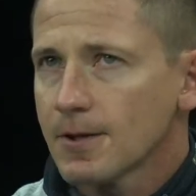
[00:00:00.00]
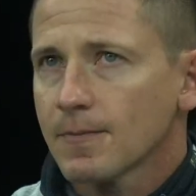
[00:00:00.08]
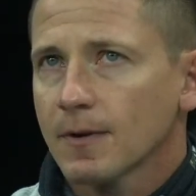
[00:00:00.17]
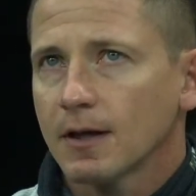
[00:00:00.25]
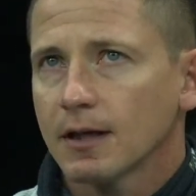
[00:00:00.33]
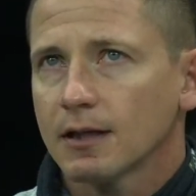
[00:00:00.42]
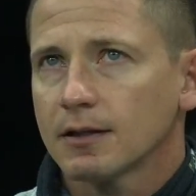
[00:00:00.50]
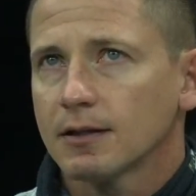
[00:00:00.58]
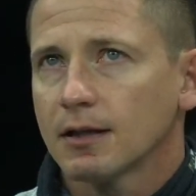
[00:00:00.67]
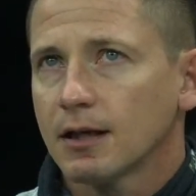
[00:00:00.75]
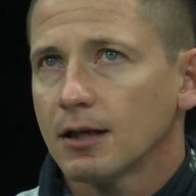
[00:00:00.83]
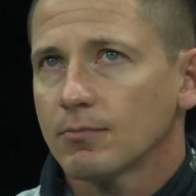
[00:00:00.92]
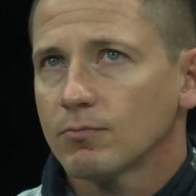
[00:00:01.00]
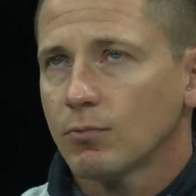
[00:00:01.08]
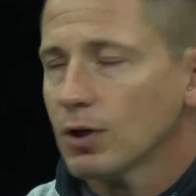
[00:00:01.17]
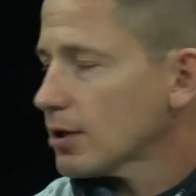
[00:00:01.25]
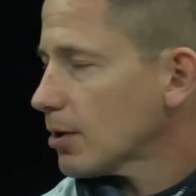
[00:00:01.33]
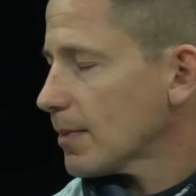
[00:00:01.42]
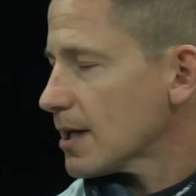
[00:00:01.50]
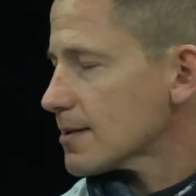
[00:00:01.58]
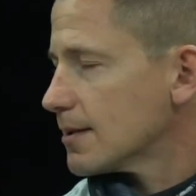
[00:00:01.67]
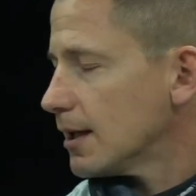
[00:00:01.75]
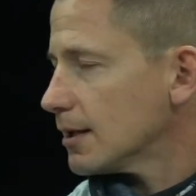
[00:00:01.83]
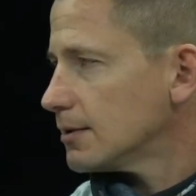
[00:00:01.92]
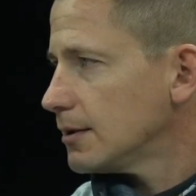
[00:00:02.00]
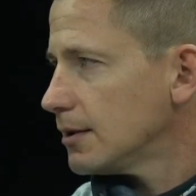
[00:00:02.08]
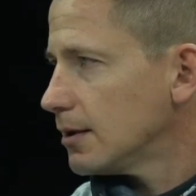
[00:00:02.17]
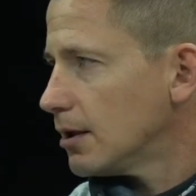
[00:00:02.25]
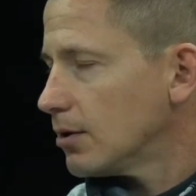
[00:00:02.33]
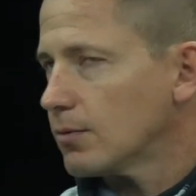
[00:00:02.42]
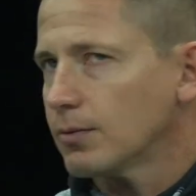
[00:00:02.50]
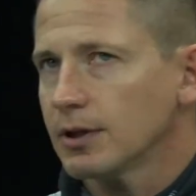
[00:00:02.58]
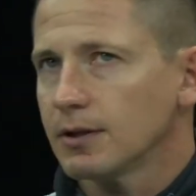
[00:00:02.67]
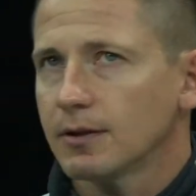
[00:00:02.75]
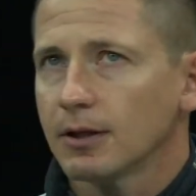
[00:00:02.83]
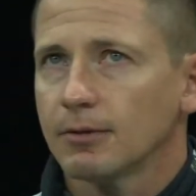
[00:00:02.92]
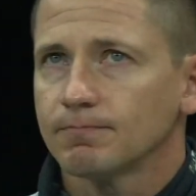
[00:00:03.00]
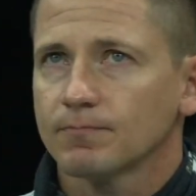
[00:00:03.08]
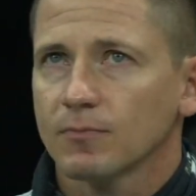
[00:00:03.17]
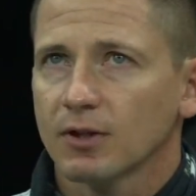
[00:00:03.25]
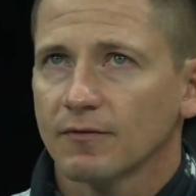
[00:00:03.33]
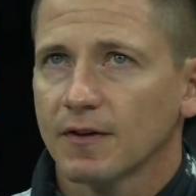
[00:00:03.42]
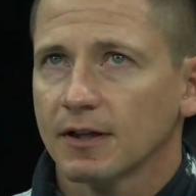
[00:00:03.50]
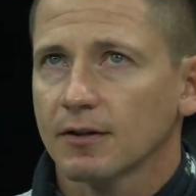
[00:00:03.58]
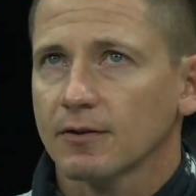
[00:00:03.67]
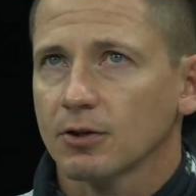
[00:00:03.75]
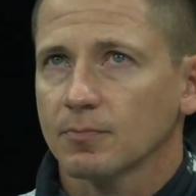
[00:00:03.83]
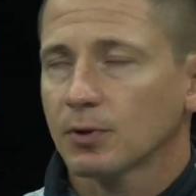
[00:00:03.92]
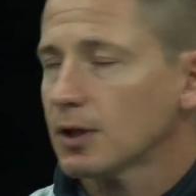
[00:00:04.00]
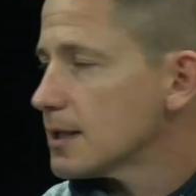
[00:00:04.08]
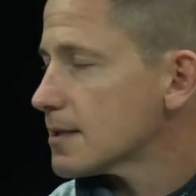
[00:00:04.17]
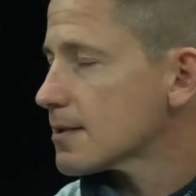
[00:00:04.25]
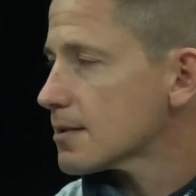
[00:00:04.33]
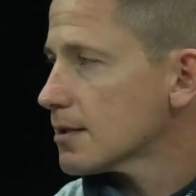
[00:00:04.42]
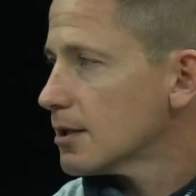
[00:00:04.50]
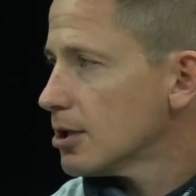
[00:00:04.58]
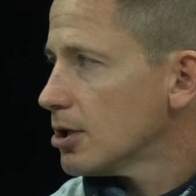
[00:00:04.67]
and wasn't our best day. You know, we defending third place.